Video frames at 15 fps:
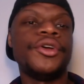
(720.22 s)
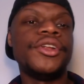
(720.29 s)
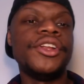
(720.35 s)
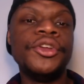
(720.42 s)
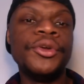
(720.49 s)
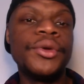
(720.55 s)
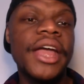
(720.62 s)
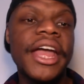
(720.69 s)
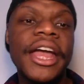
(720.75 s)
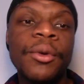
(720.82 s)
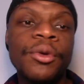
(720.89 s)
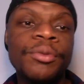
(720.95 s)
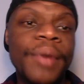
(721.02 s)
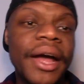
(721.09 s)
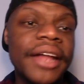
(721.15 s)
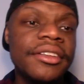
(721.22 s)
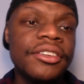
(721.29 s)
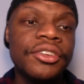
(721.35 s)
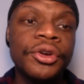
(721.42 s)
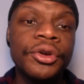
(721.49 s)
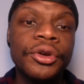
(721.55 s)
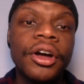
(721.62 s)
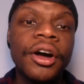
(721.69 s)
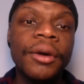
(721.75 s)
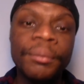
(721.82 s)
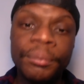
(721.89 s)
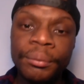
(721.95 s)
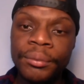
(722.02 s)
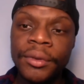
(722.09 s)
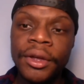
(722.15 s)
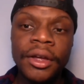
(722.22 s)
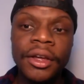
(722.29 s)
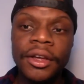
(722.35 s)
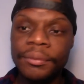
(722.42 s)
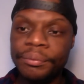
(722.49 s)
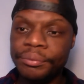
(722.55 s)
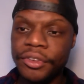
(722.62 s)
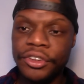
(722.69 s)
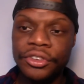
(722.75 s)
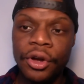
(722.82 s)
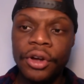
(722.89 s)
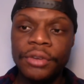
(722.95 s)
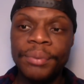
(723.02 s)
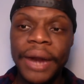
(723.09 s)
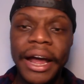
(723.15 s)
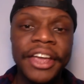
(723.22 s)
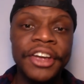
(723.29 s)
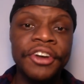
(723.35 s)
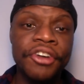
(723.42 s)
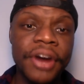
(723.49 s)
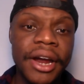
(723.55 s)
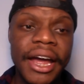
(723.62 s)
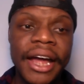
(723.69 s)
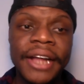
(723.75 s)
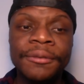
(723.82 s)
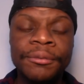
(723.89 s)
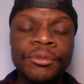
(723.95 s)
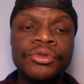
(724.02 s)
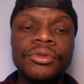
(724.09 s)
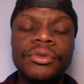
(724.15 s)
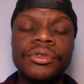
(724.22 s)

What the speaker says: in the UK it was banned, the song Black Career and